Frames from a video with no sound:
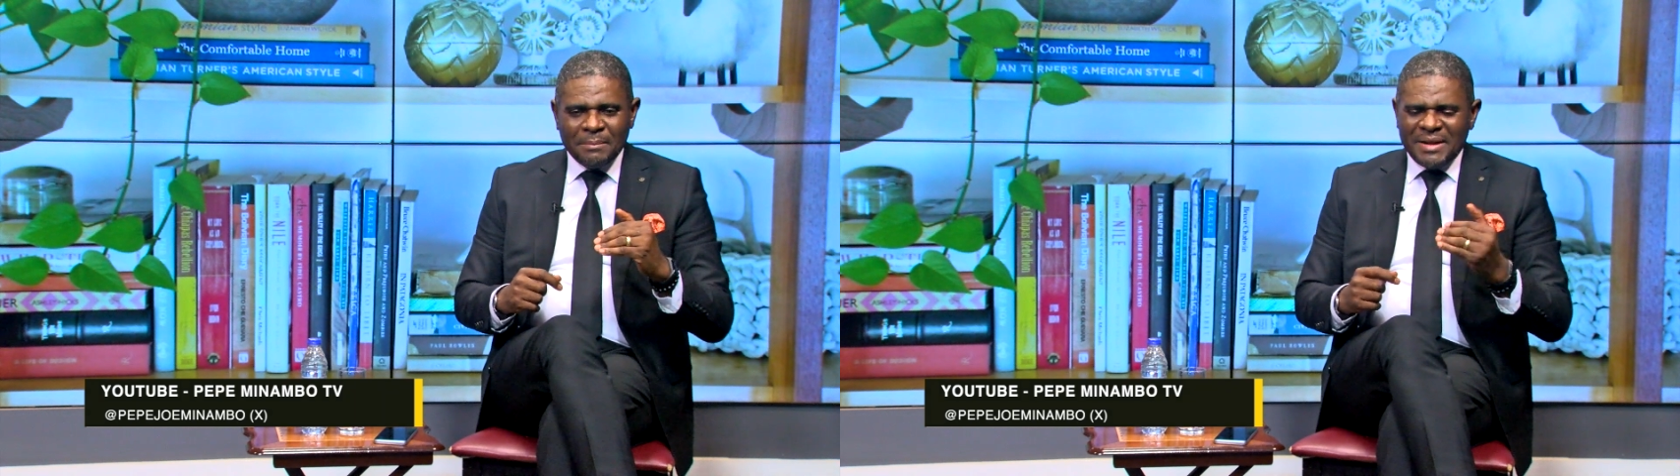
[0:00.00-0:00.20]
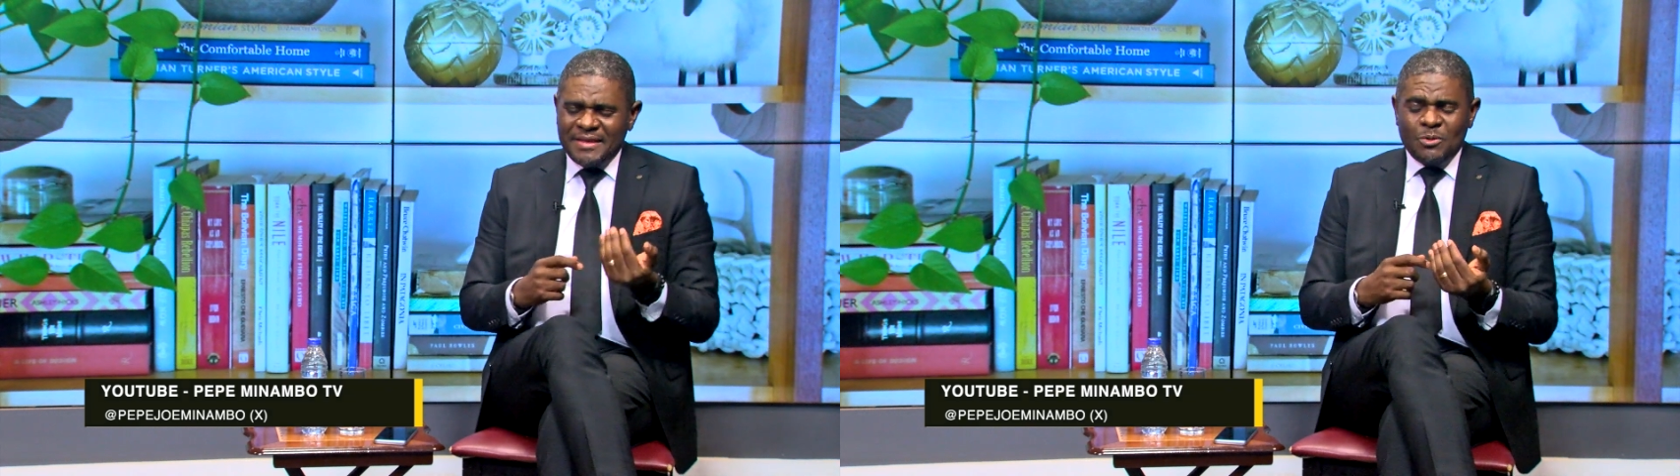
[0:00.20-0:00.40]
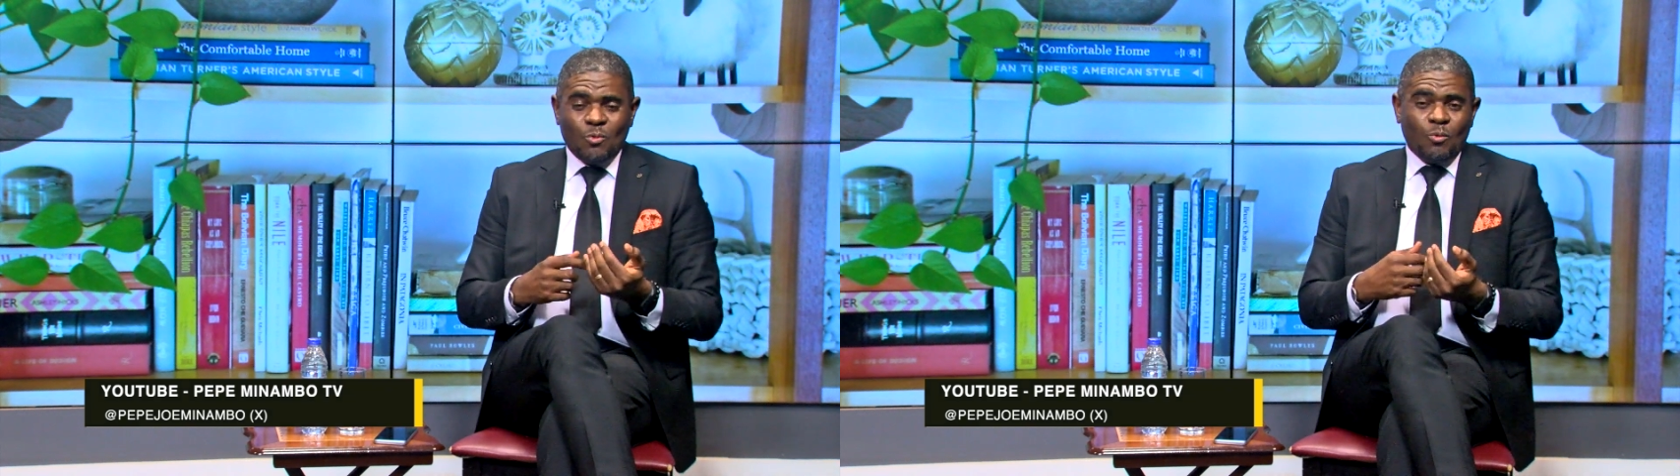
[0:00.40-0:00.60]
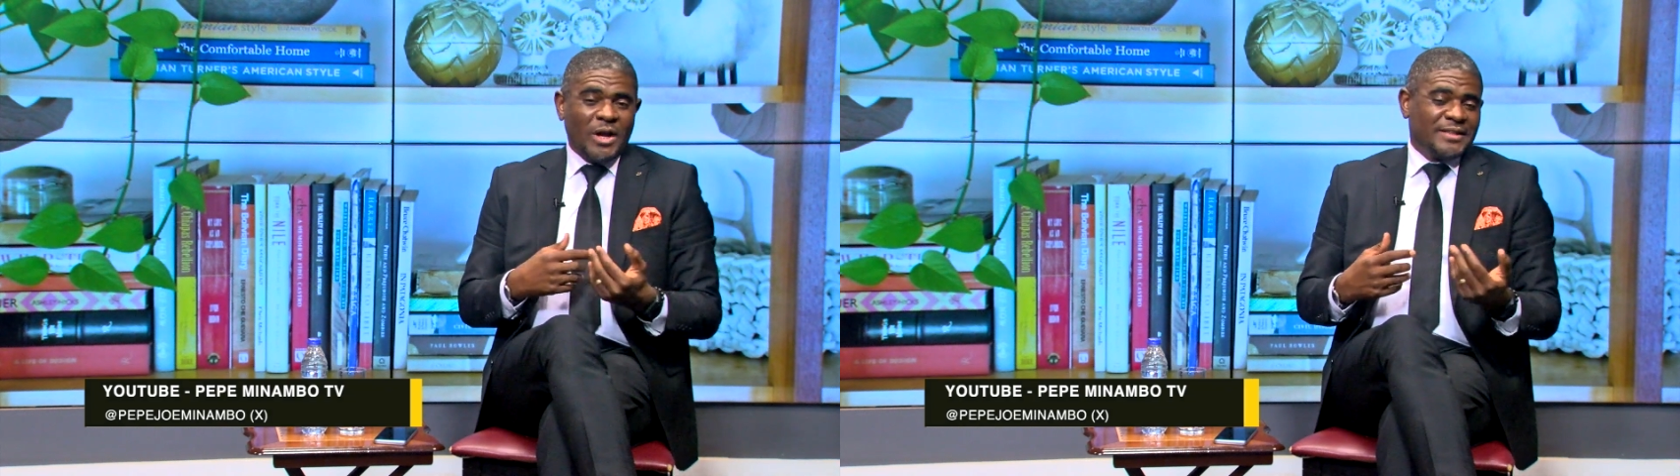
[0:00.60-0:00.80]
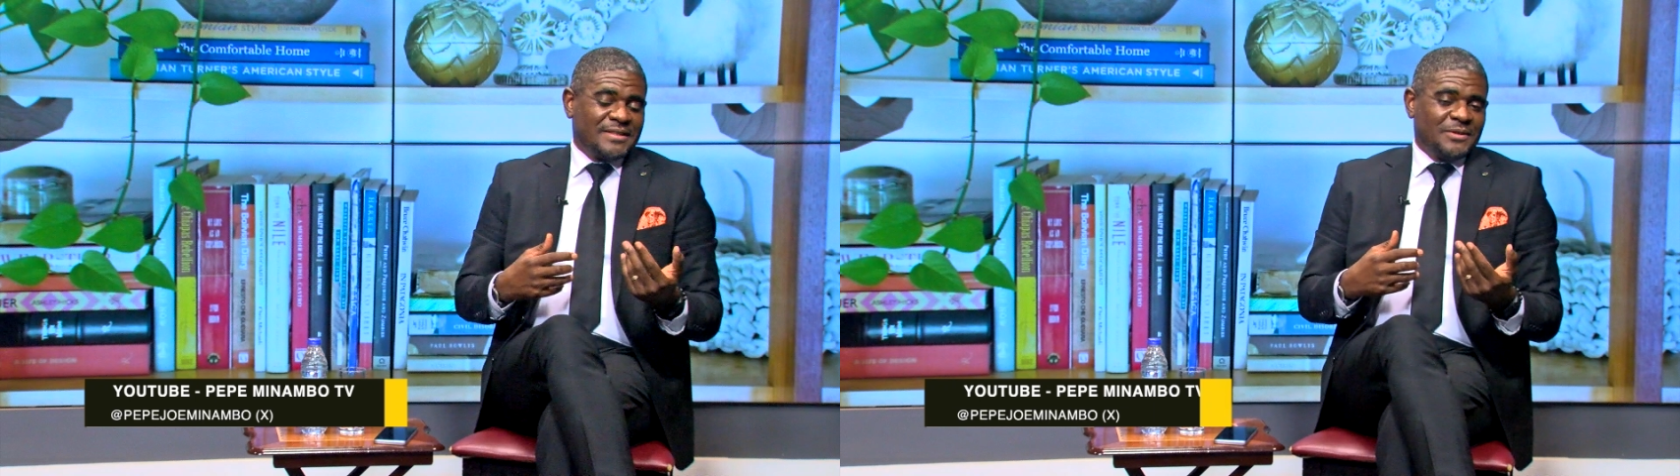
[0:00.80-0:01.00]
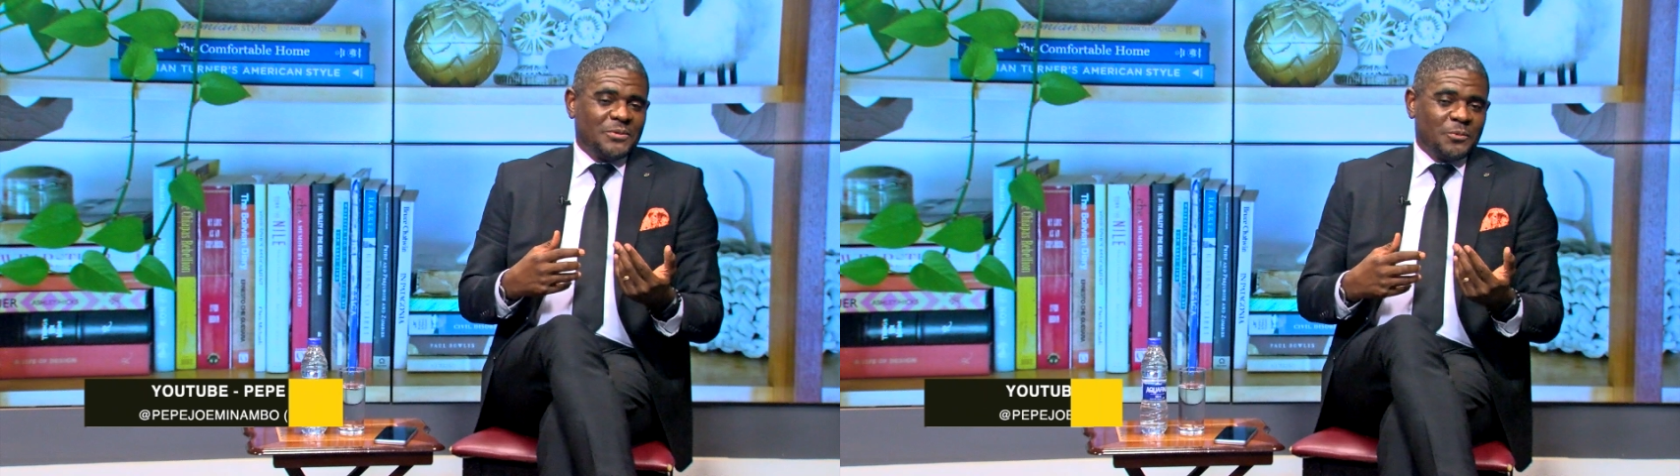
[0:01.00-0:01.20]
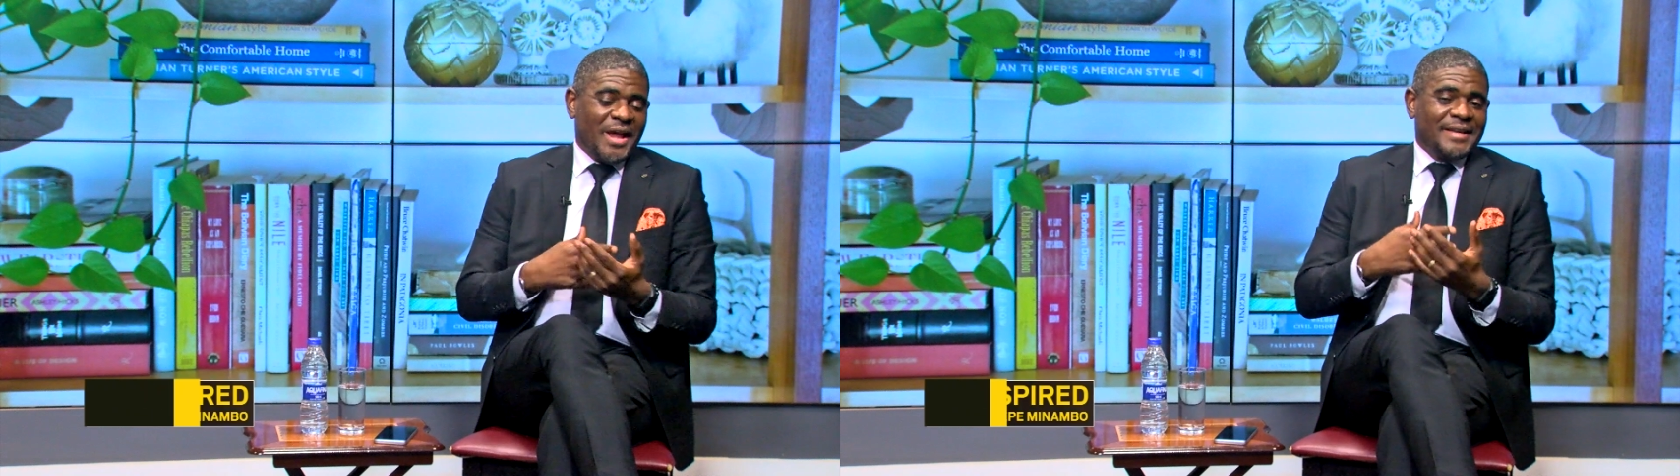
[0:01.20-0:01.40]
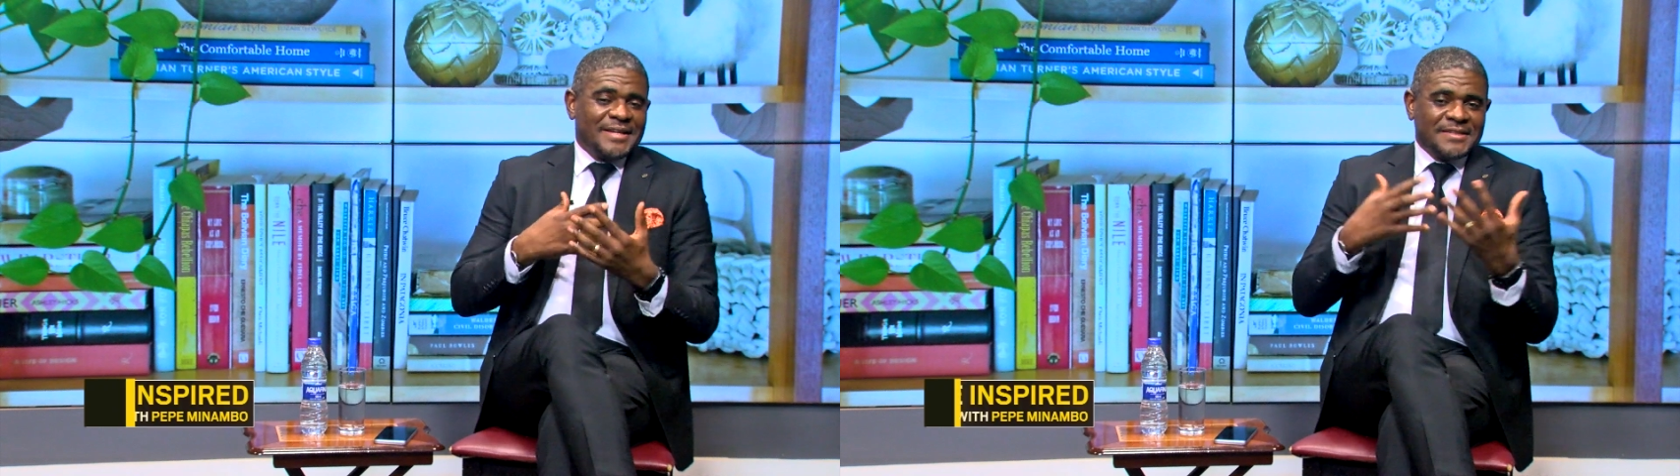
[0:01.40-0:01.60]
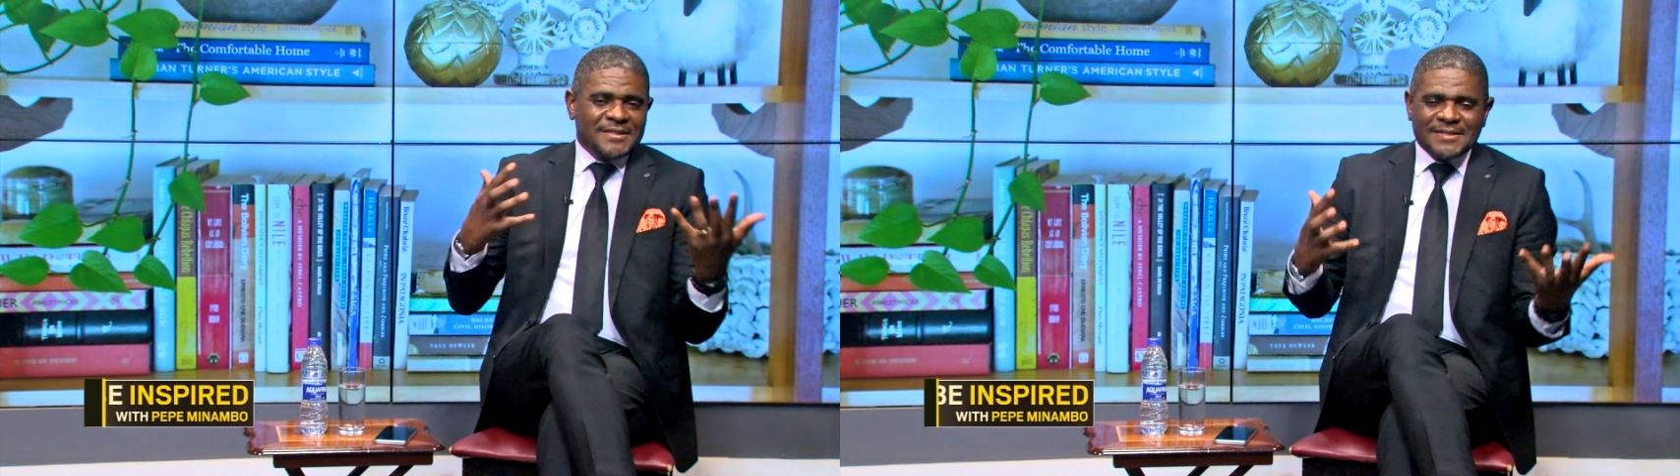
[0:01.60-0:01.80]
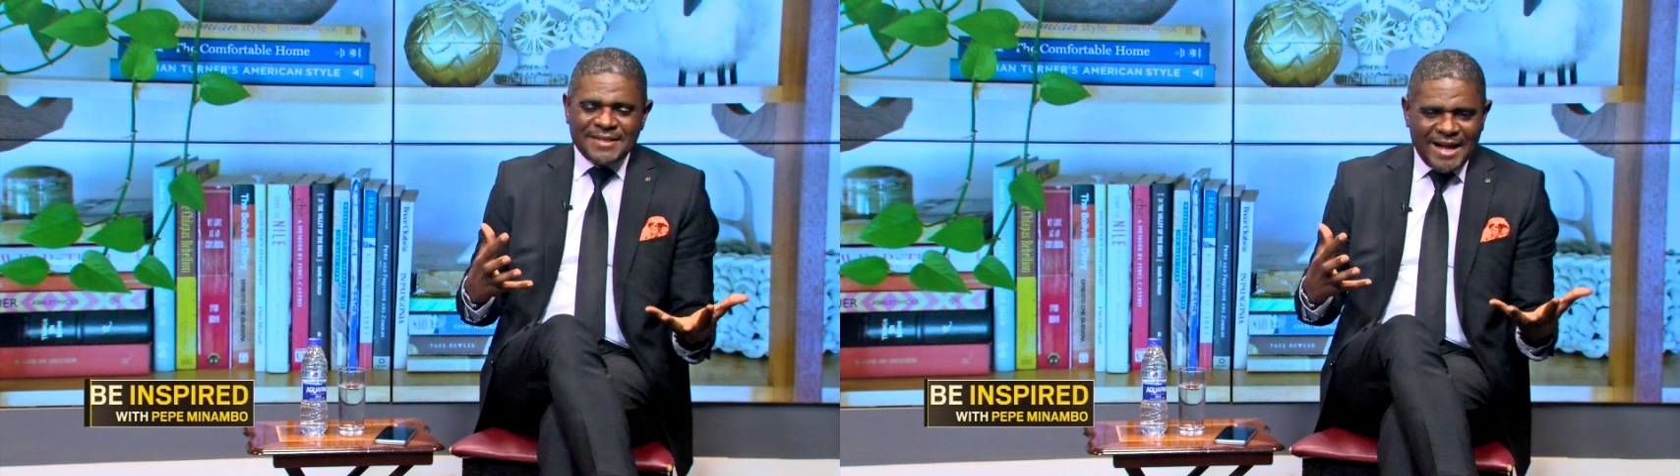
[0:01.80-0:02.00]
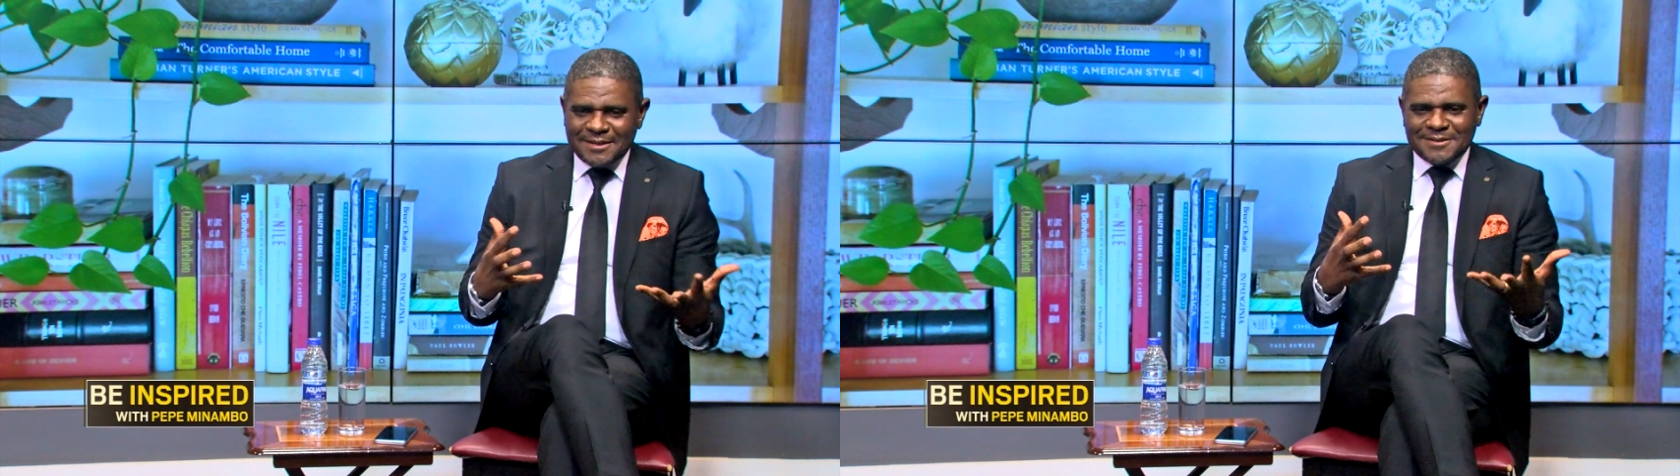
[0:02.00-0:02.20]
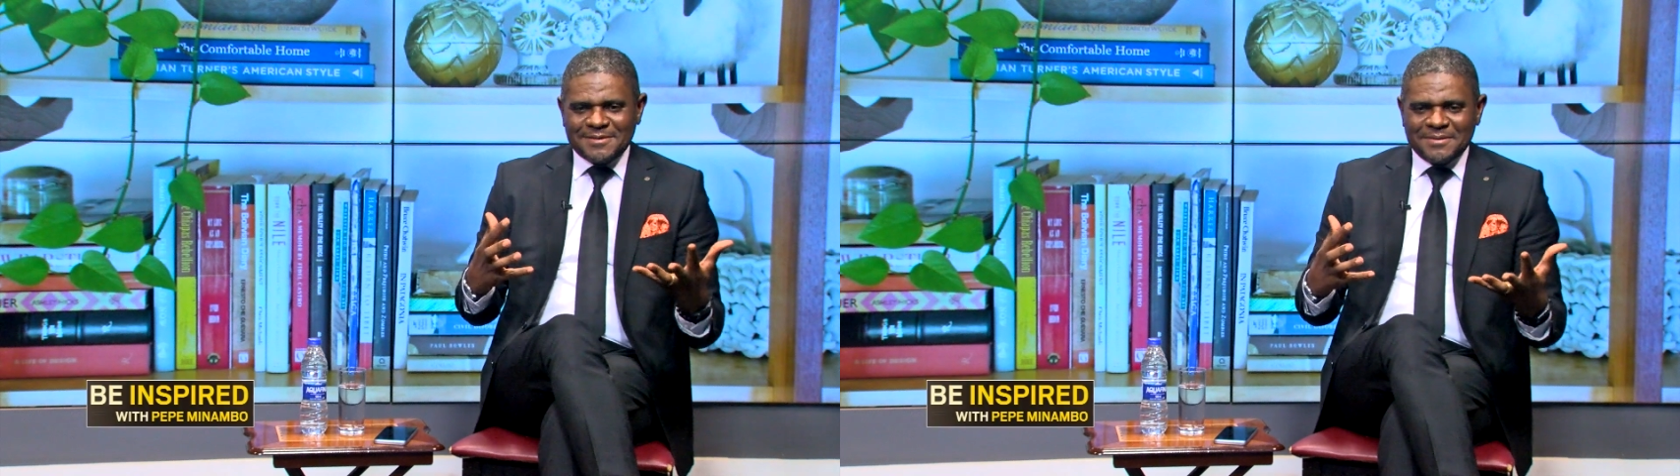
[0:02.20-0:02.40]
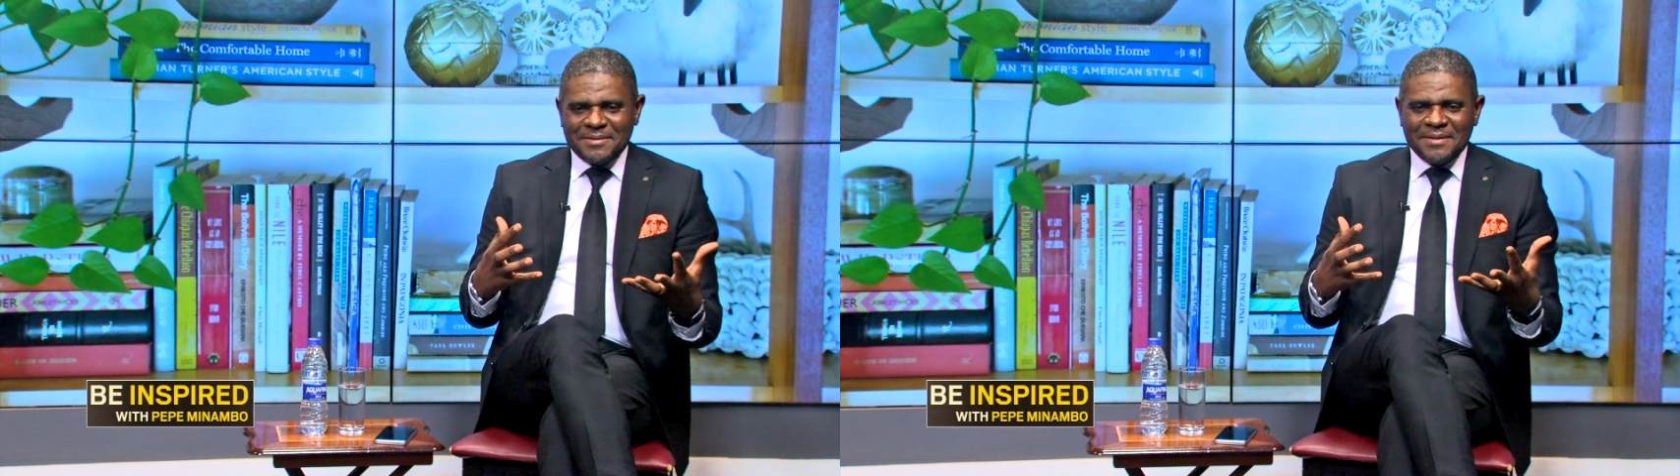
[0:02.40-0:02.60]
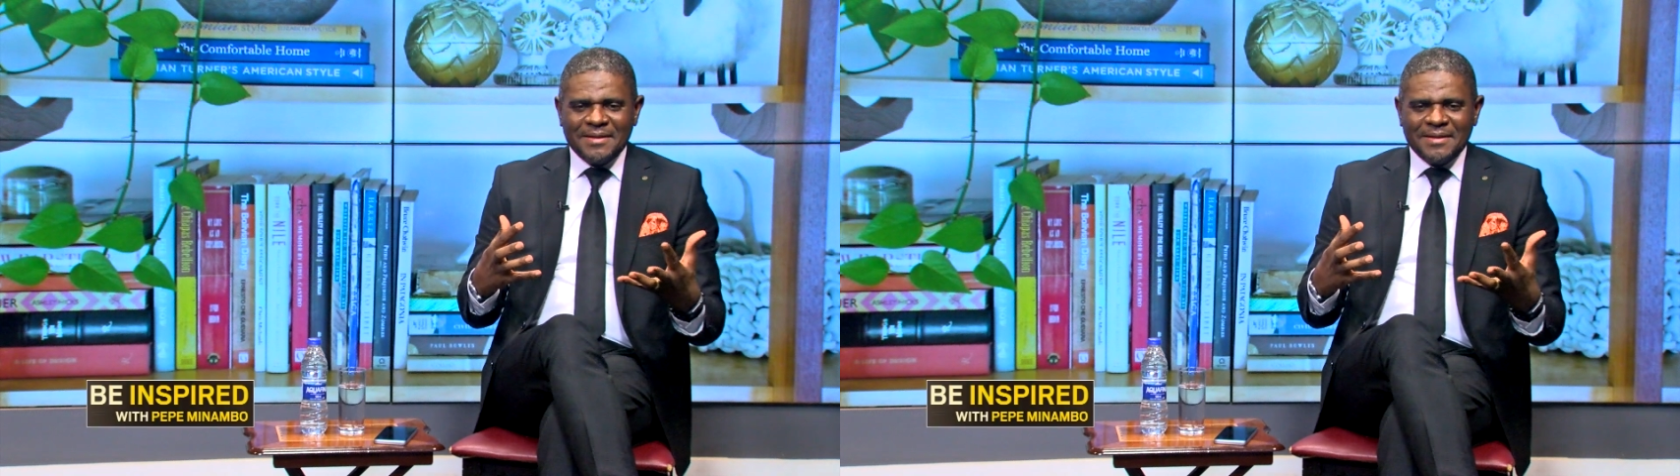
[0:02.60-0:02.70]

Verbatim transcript: But then what where does it start?